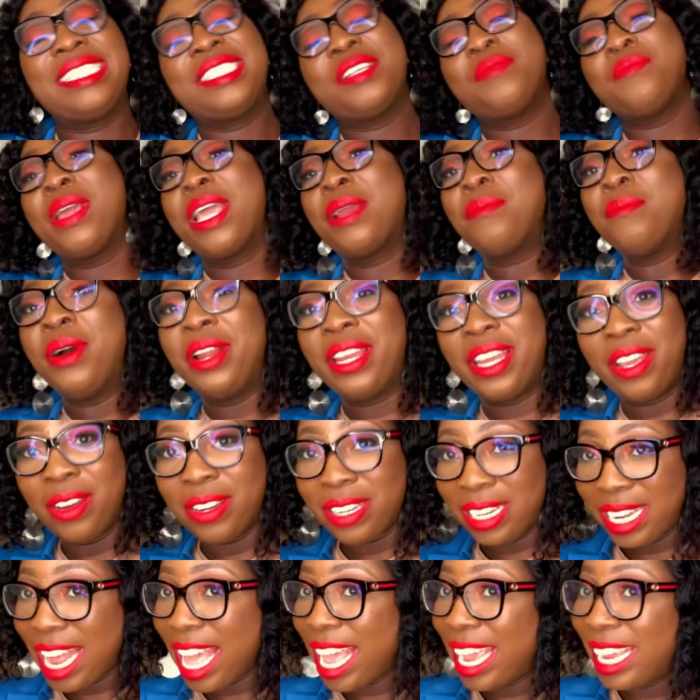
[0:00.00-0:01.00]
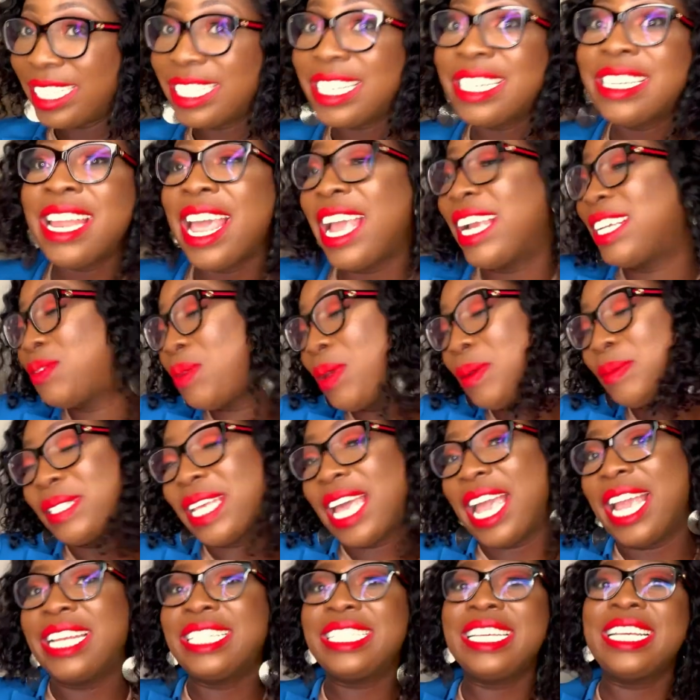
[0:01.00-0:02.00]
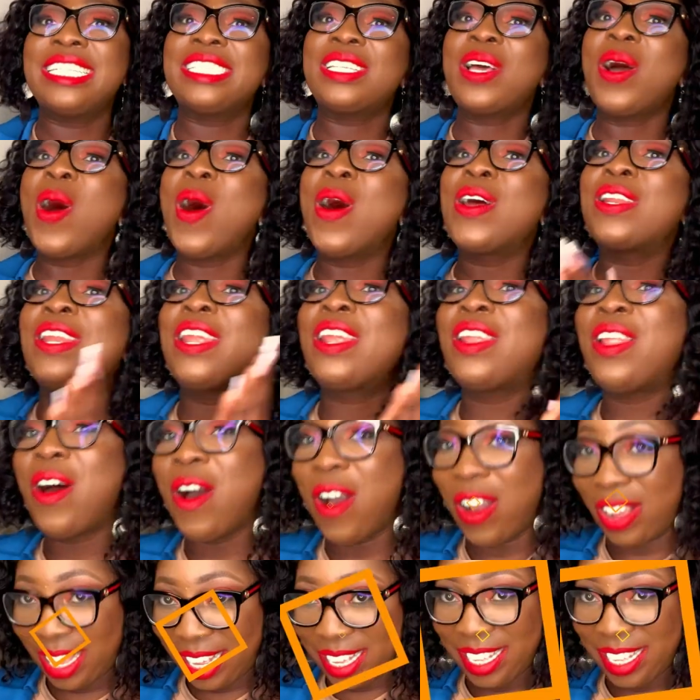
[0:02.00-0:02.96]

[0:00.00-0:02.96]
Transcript: to make money online. The next website is Unlock.